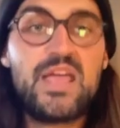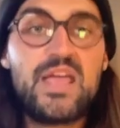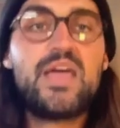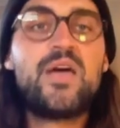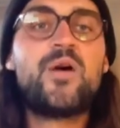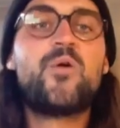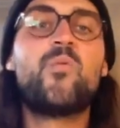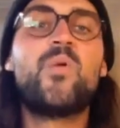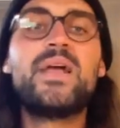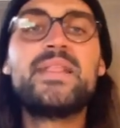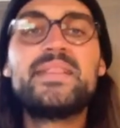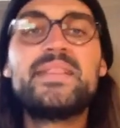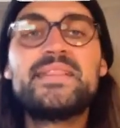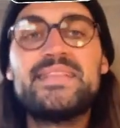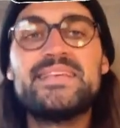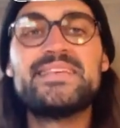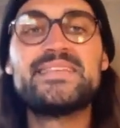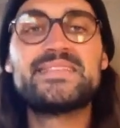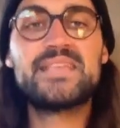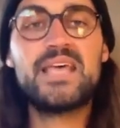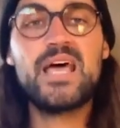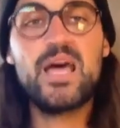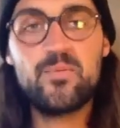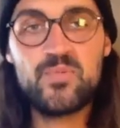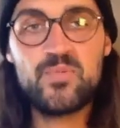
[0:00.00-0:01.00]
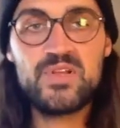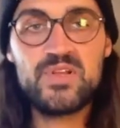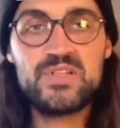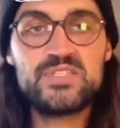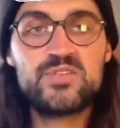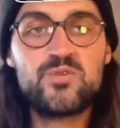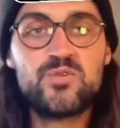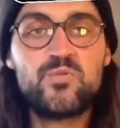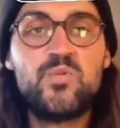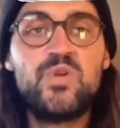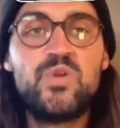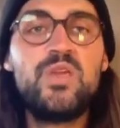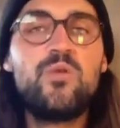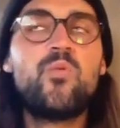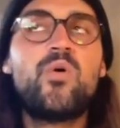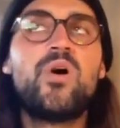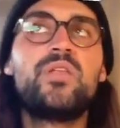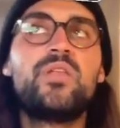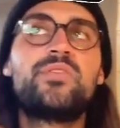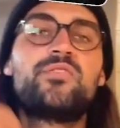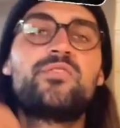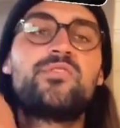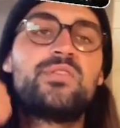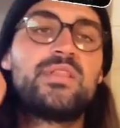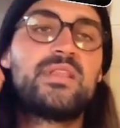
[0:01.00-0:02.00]
When this happens, we
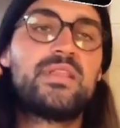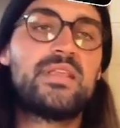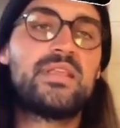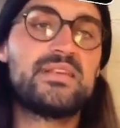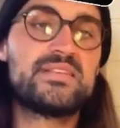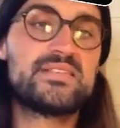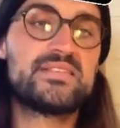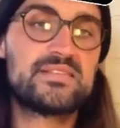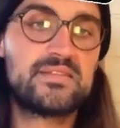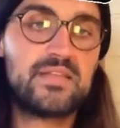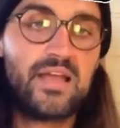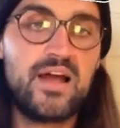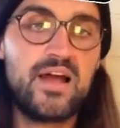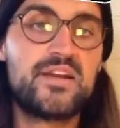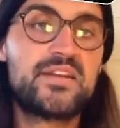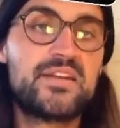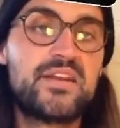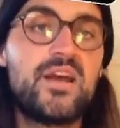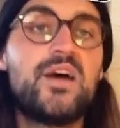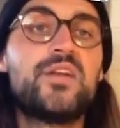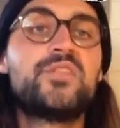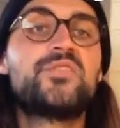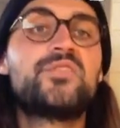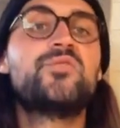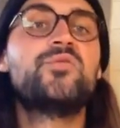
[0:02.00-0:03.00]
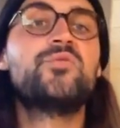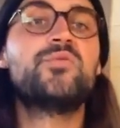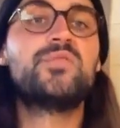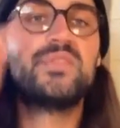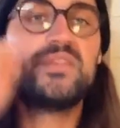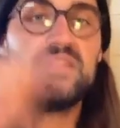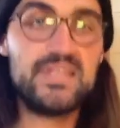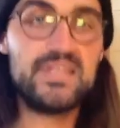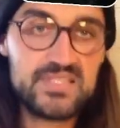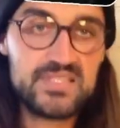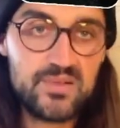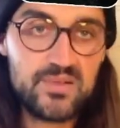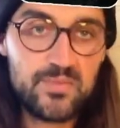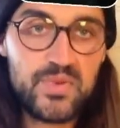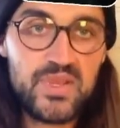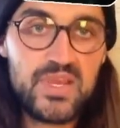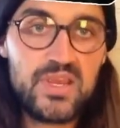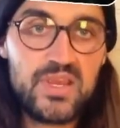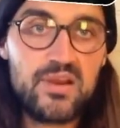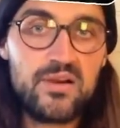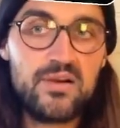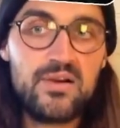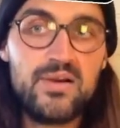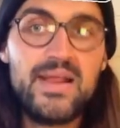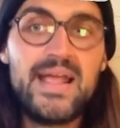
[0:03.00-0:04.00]
want the start card to
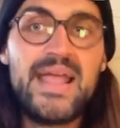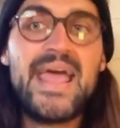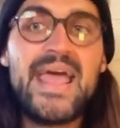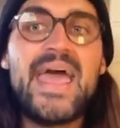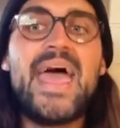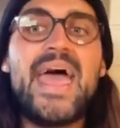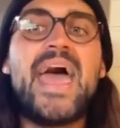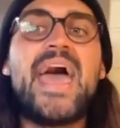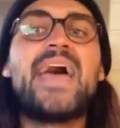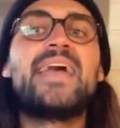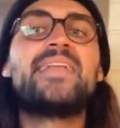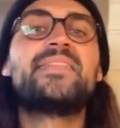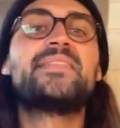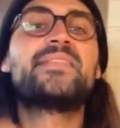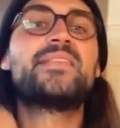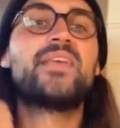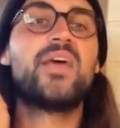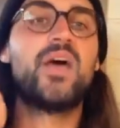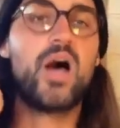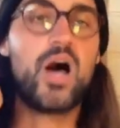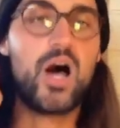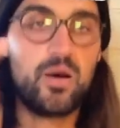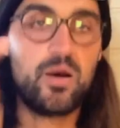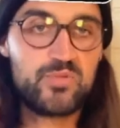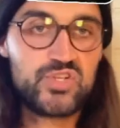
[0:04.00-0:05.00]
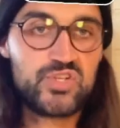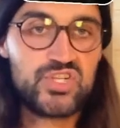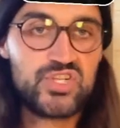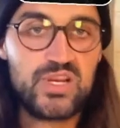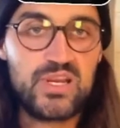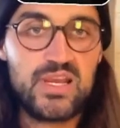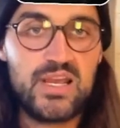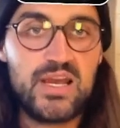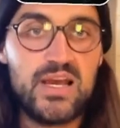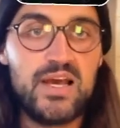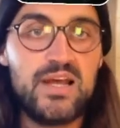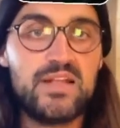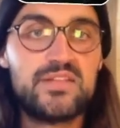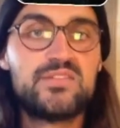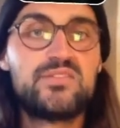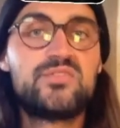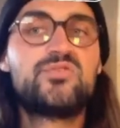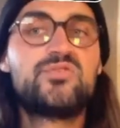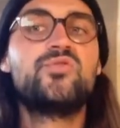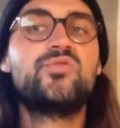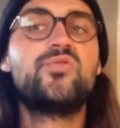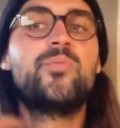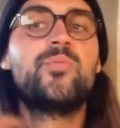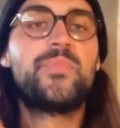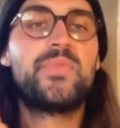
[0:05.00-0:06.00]
disappear and the option card
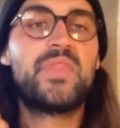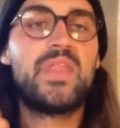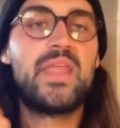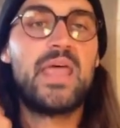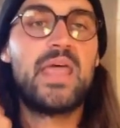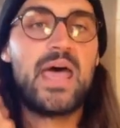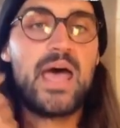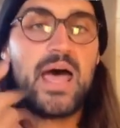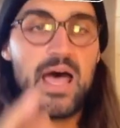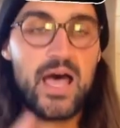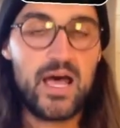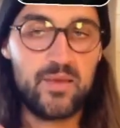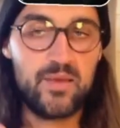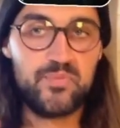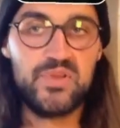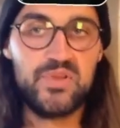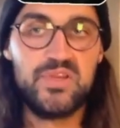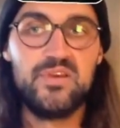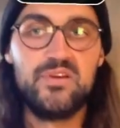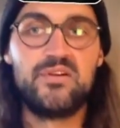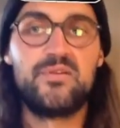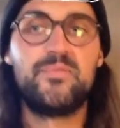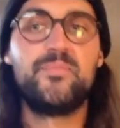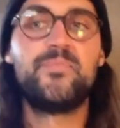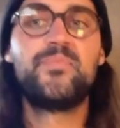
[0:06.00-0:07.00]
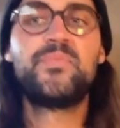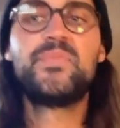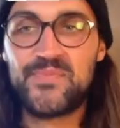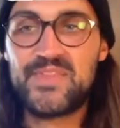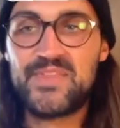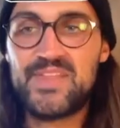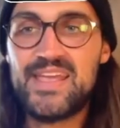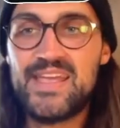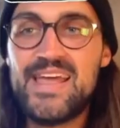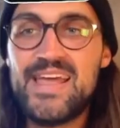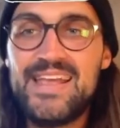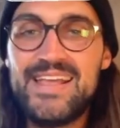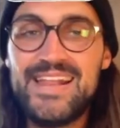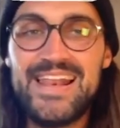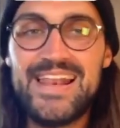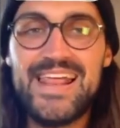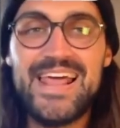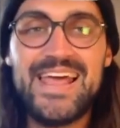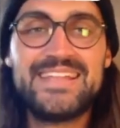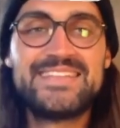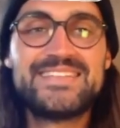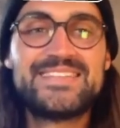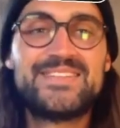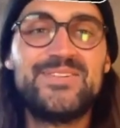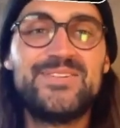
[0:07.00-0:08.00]
to appear.
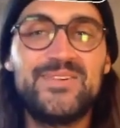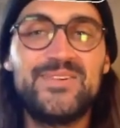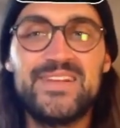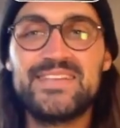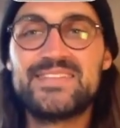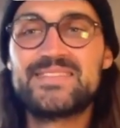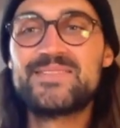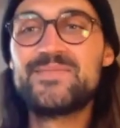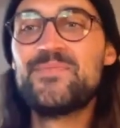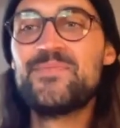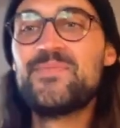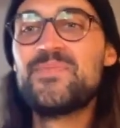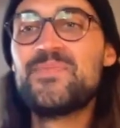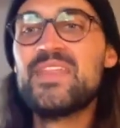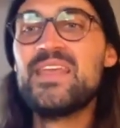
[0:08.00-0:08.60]
Let's do this.